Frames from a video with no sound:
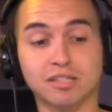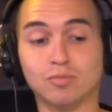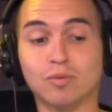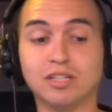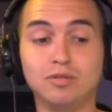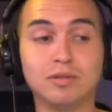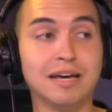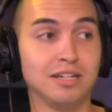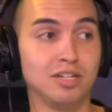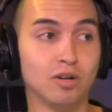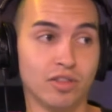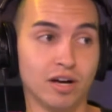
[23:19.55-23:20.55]
while you get
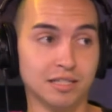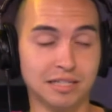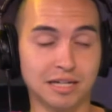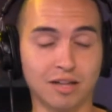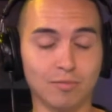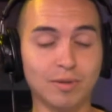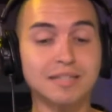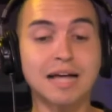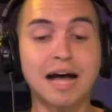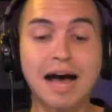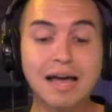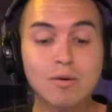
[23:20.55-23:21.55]
your sure. thoughts together, because
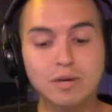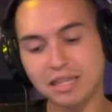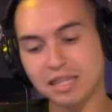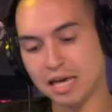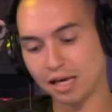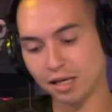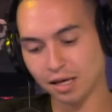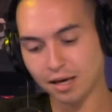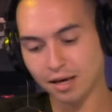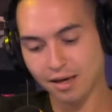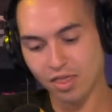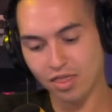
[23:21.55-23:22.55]
I would think
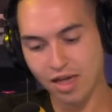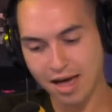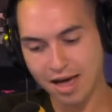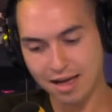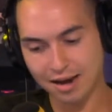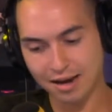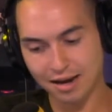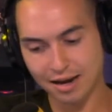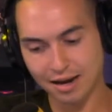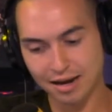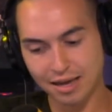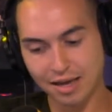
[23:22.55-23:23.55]
that
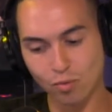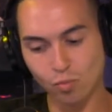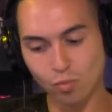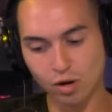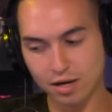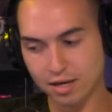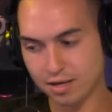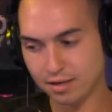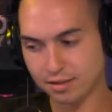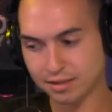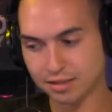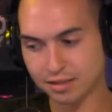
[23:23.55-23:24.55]
it
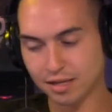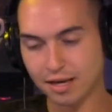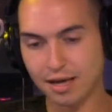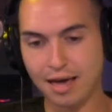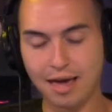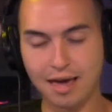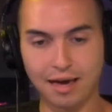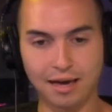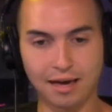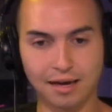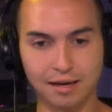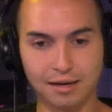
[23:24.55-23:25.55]
was
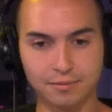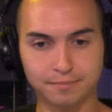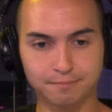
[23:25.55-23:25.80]
a